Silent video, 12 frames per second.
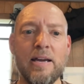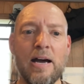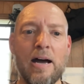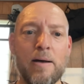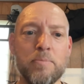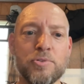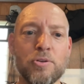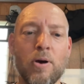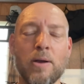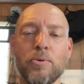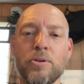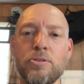Um, so
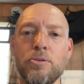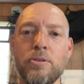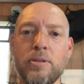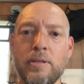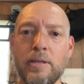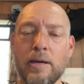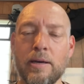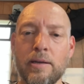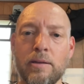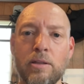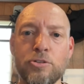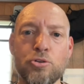I'm going to do the uh,
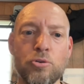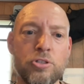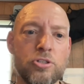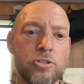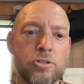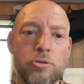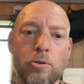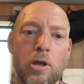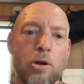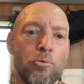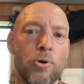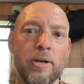do just do a
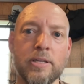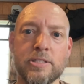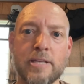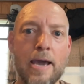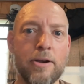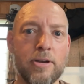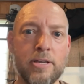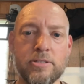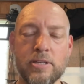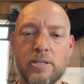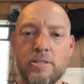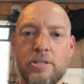long run on Saturdays
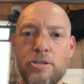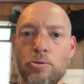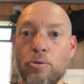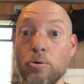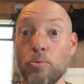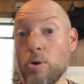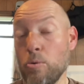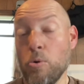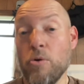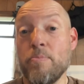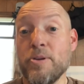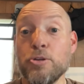and continue the, what,
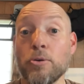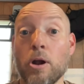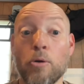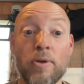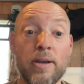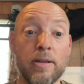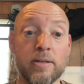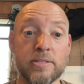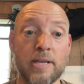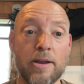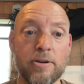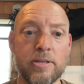what we've been doing already on
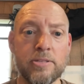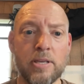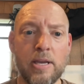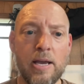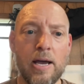Saturdays.